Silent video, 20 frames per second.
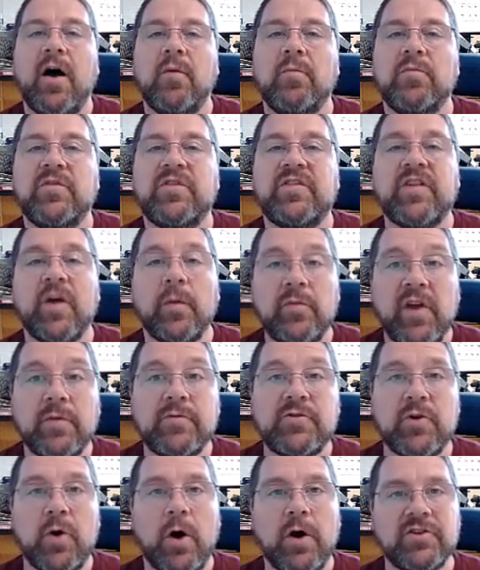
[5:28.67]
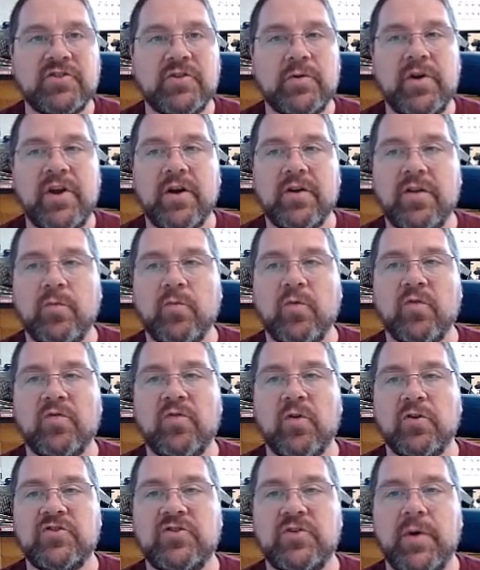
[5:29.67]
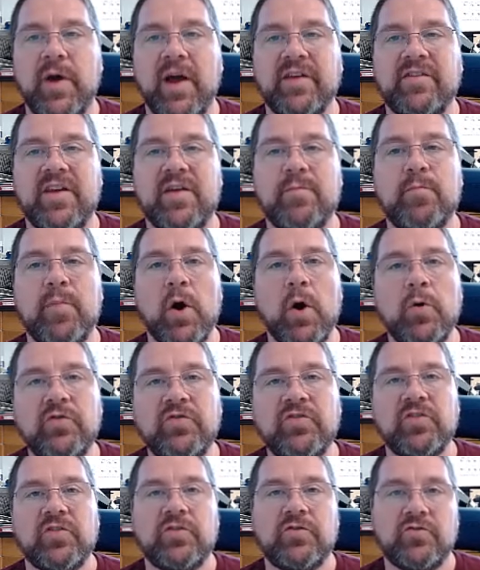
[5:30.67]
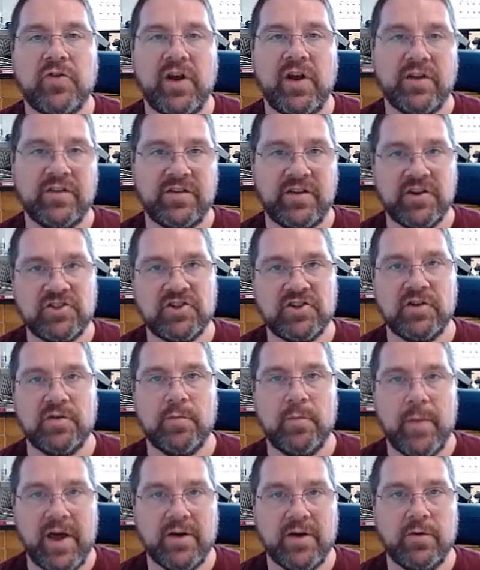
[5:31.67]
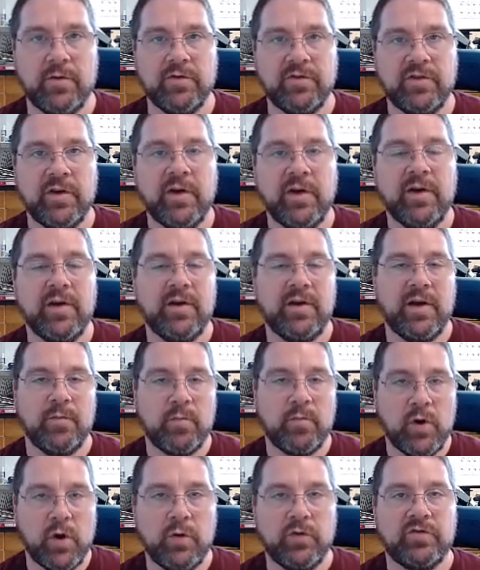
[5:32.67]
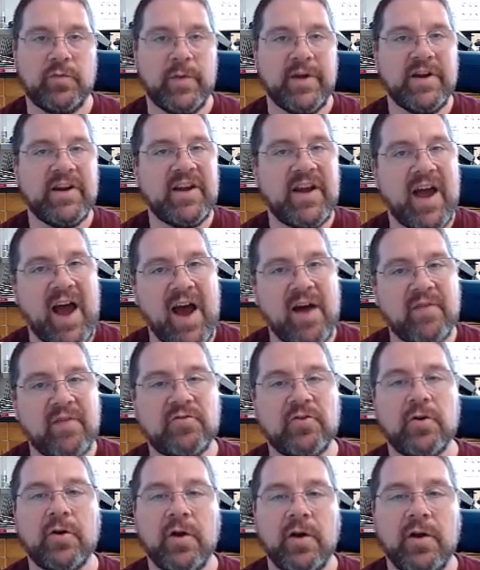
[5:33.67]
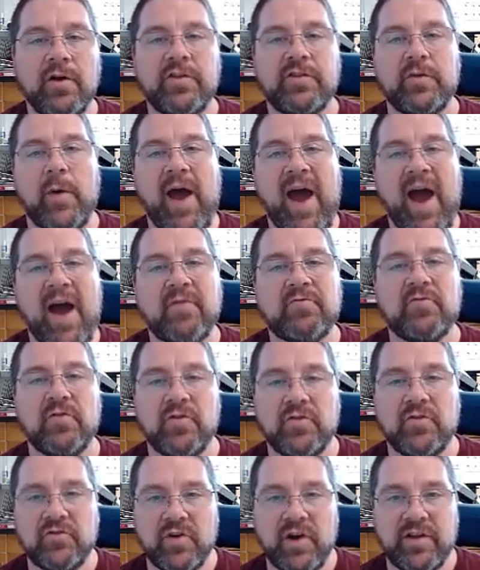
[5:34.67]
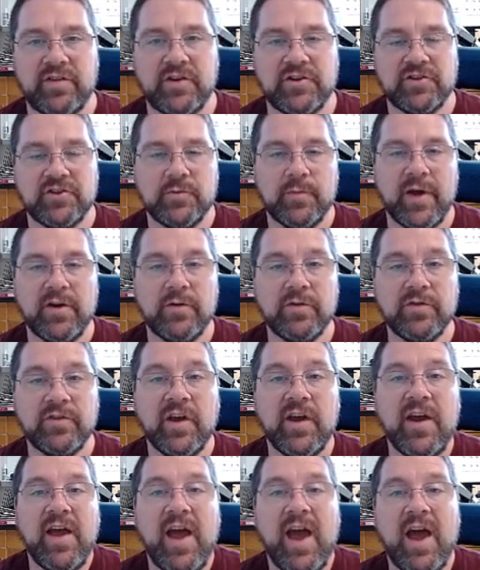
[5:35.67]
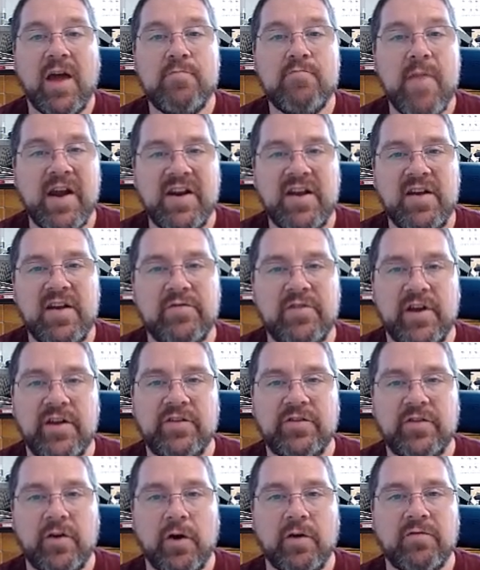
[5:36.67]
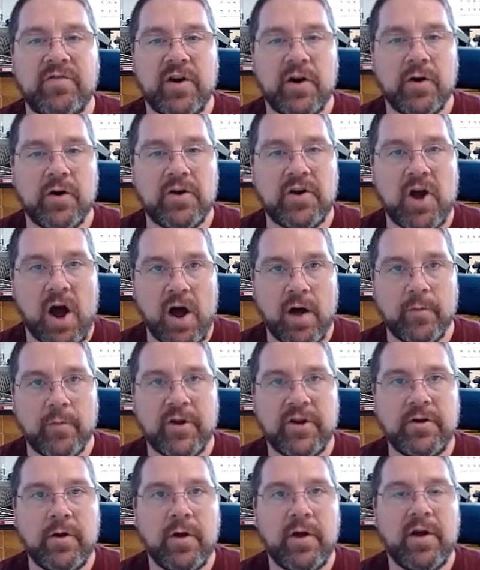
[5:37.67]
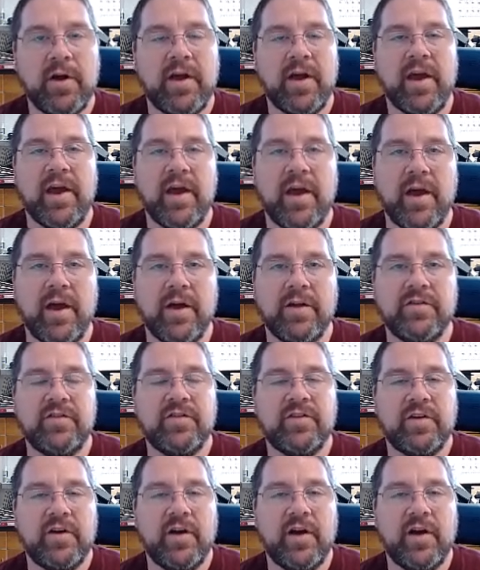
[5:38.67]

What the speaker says: Sometimes you'll also hear them referred to as the post-transition metals. Again, post meaning after, so after the transition metals. And many of these are very common and